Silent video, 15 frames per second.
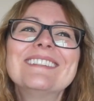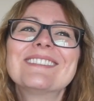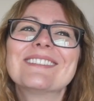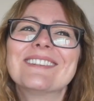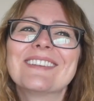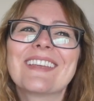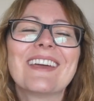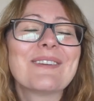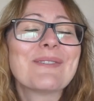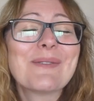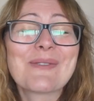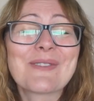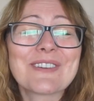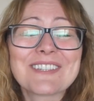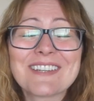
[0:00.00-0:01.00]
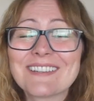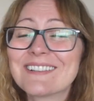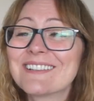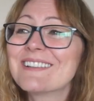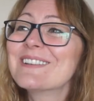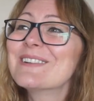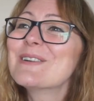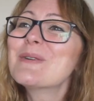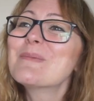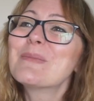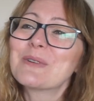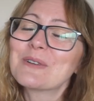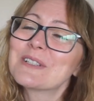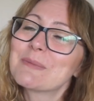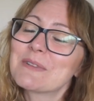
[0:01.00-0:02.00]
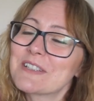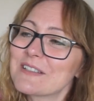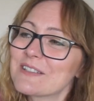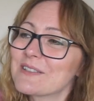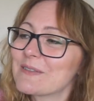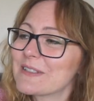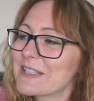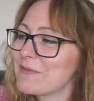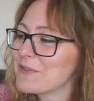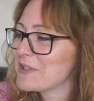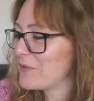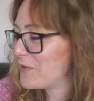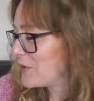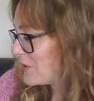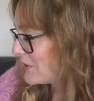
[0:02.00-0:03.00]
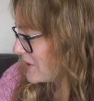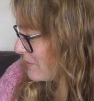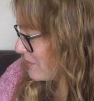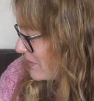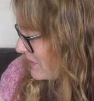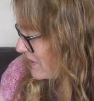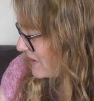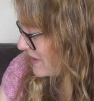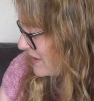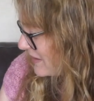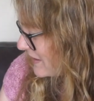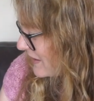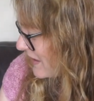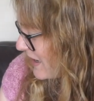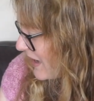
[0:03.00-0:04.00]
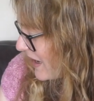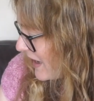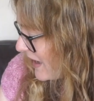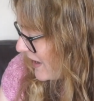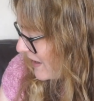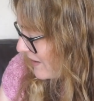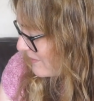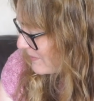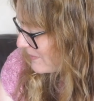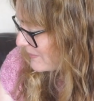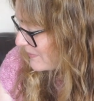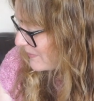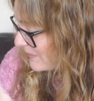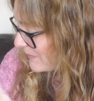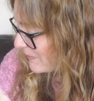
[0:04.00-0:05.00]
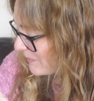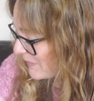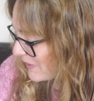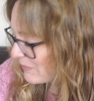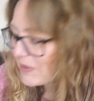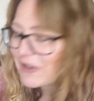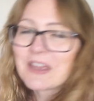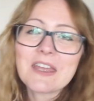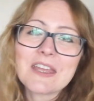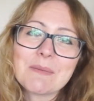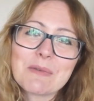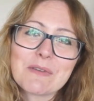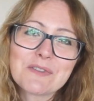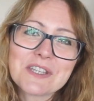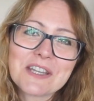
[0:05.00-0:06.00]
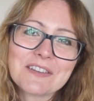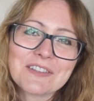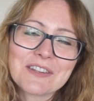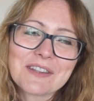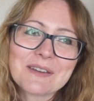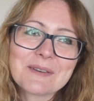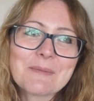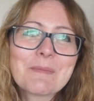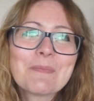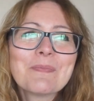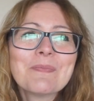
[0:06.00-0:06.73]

so yeah, you won't be watching. But it's my dad's 71st birthday. Um, you will hate me for telling you that.